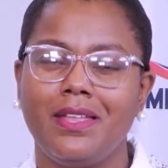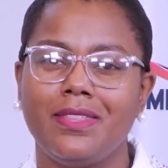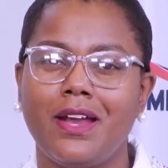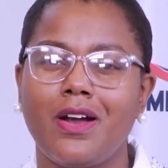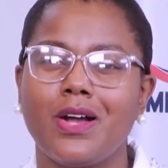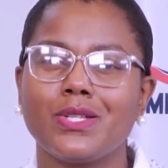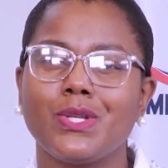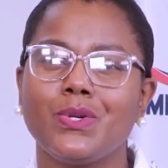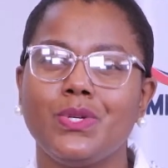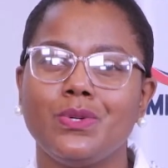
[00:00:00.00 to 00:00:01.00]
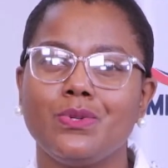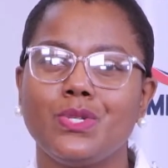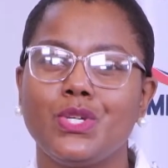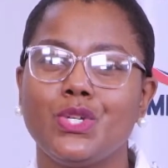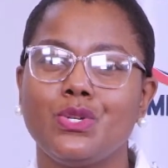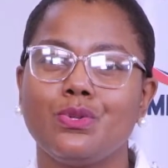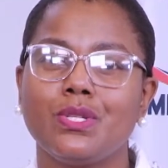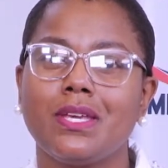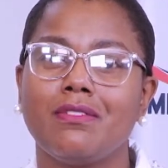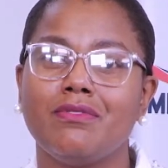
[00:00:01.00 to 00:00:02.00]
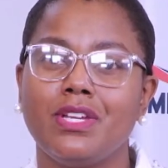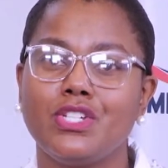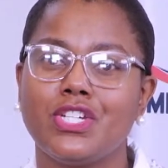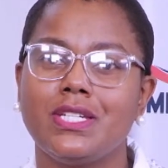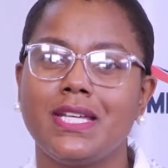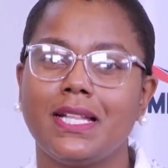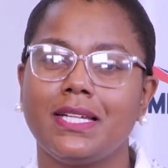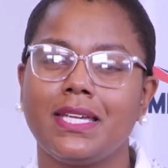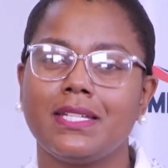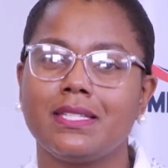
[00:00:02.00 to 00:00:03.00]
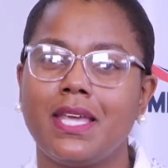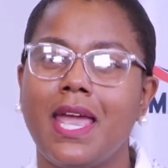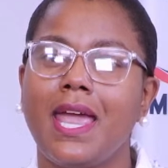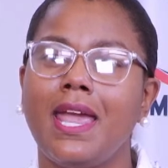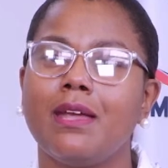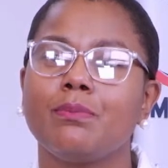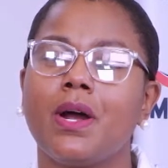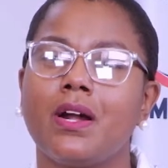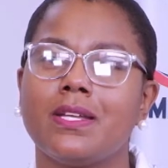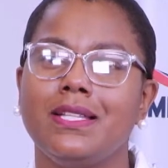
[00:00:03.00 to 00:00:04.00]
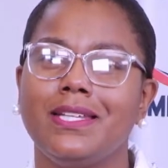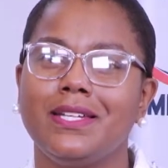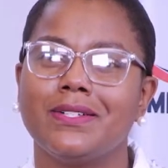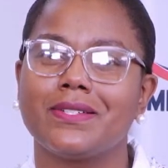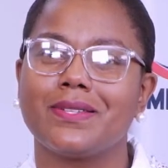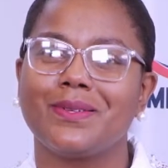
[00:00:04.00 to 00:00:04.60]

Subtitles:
They are also used to choose convention delegates and party leaders.